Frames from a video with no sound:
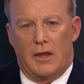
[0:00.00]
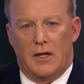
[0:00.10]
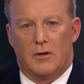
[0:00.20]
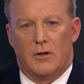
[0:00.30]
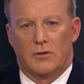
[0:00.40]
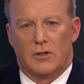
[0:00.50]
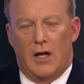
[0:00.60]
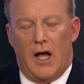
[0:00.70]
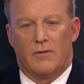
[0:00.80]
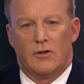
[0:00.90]
I think there was a
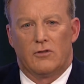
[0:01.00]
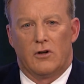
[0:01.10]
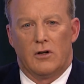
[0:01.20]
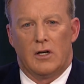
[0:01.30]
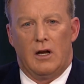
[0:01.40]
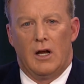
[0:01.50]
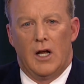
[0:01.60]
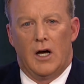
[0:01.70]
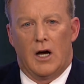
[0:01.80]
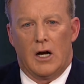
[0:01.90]
lot of uncertainty
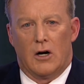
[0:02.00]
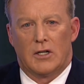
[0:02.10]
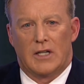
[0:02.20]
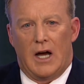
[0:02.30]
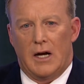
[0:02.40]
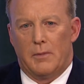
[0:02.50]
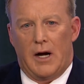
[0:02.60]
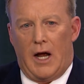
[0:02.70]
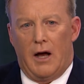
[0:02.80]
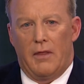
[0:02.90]
on our side
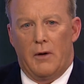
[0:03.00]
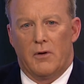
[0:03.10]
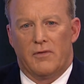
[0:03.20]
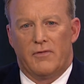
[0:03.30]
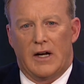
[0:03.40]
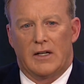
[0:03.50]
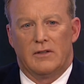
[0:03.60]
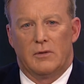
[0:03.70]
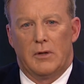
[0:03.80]
about how that would affect his